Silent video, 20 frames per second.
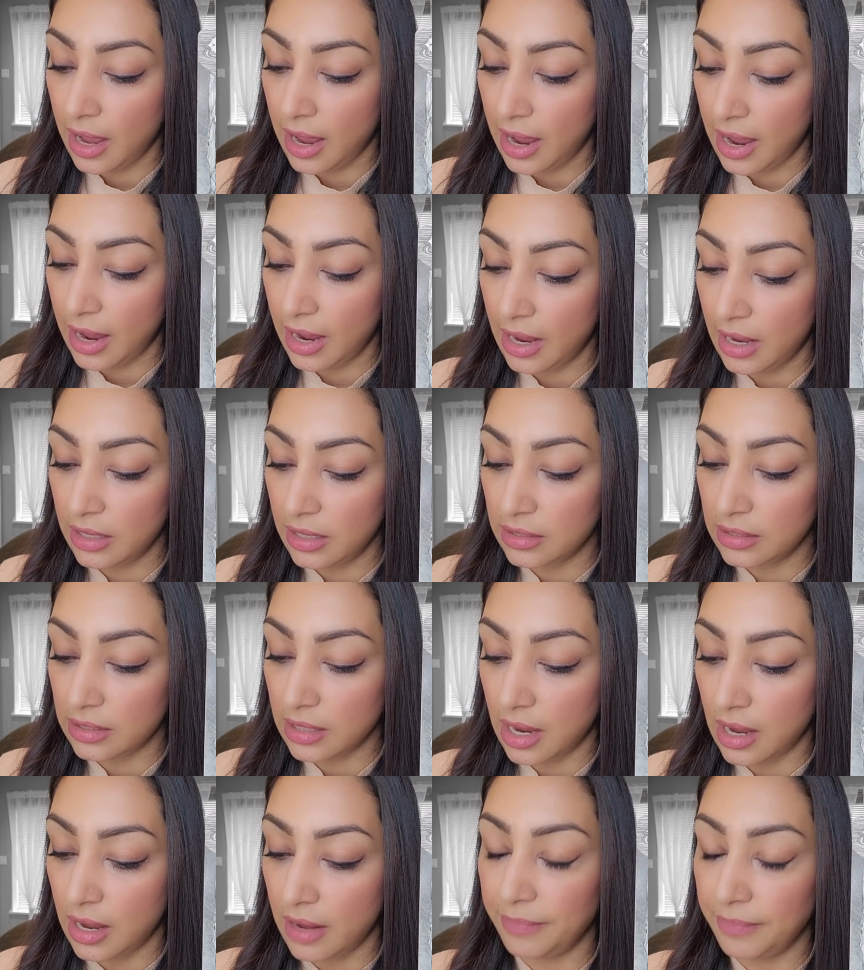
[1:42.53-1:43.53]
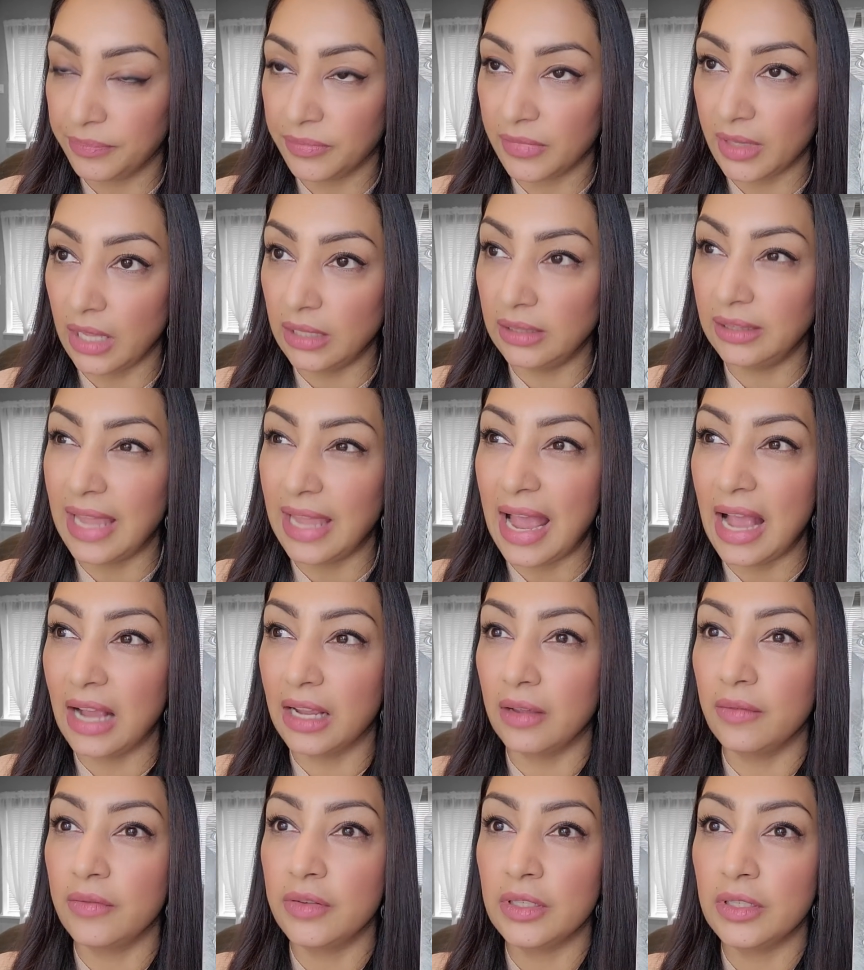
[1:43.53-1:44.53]
And um,
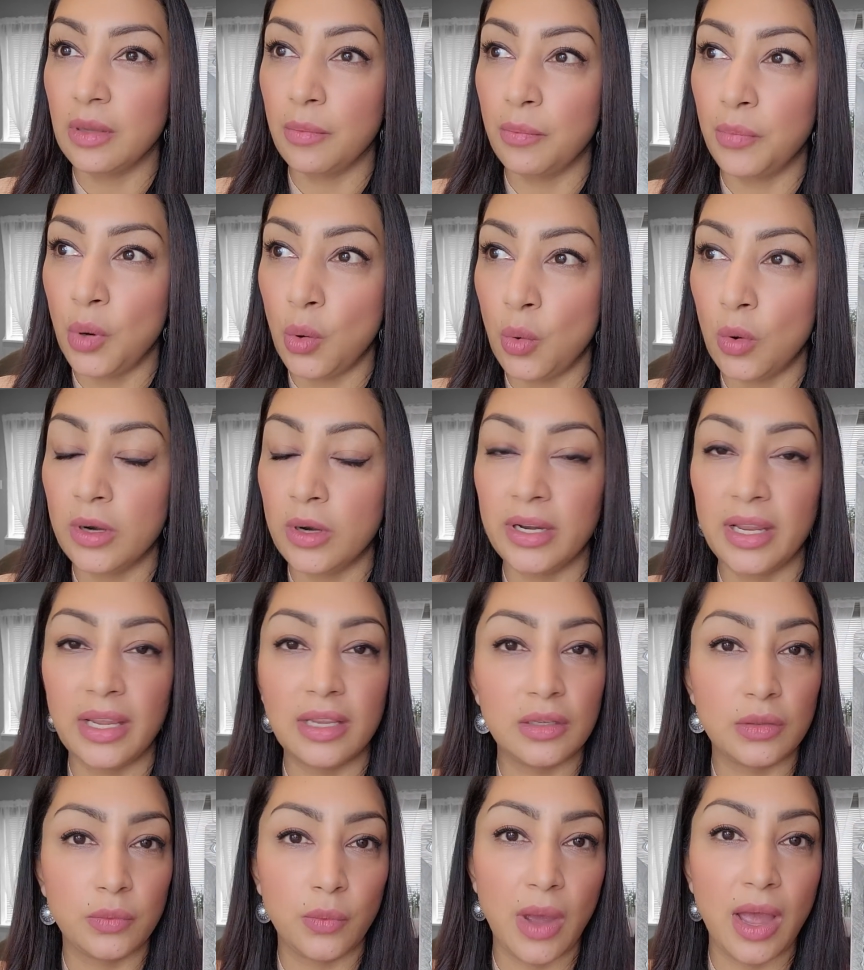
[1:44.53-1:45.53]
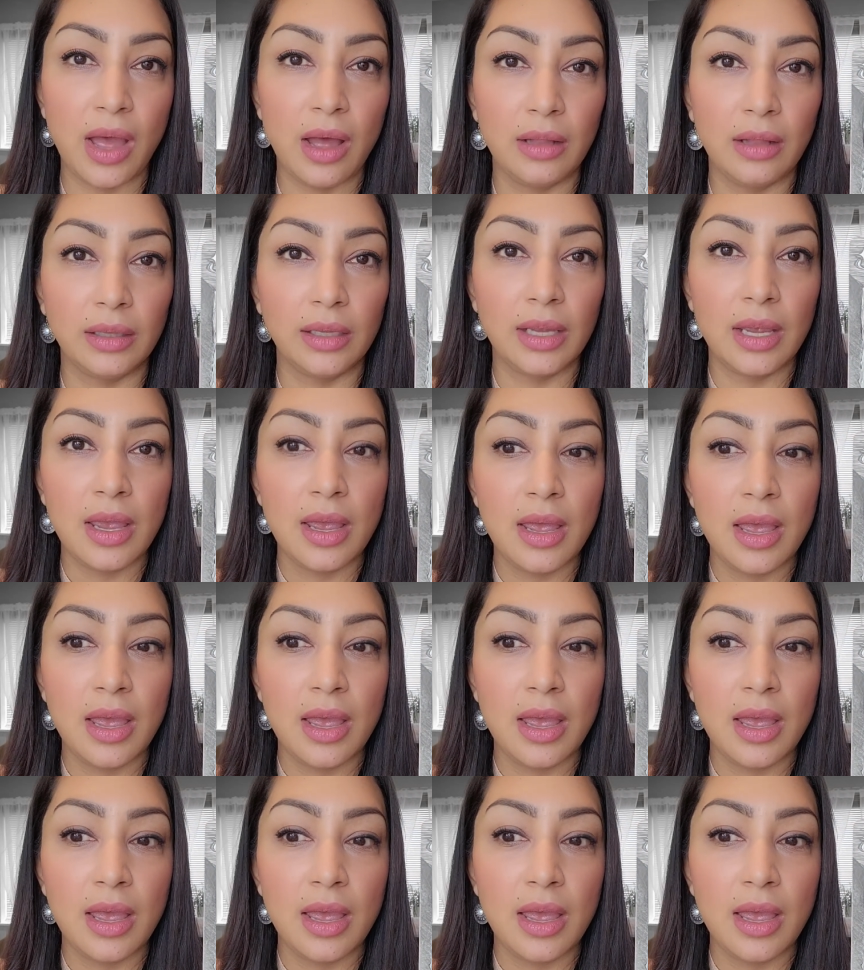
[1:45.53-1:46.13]
lack of support as well.